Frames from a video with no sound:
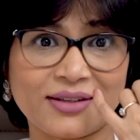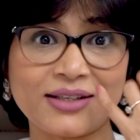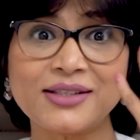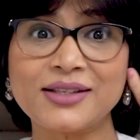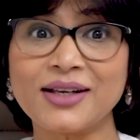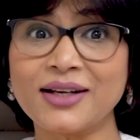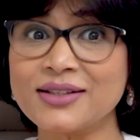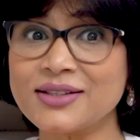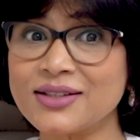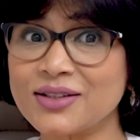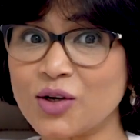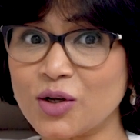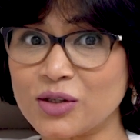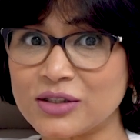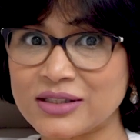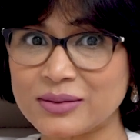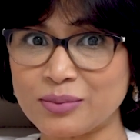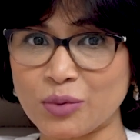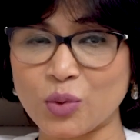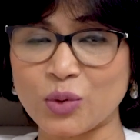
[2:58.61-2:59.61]
These lines are
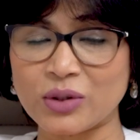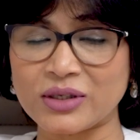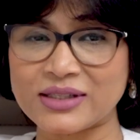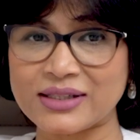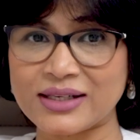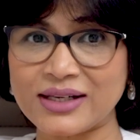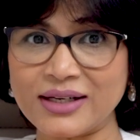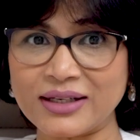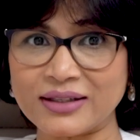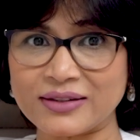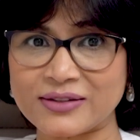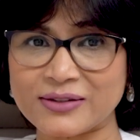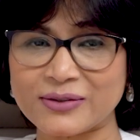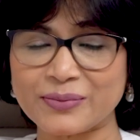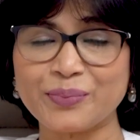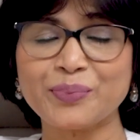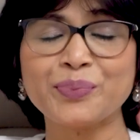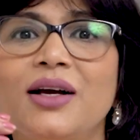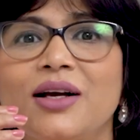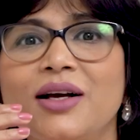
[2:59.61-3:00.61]
called smoker's lines.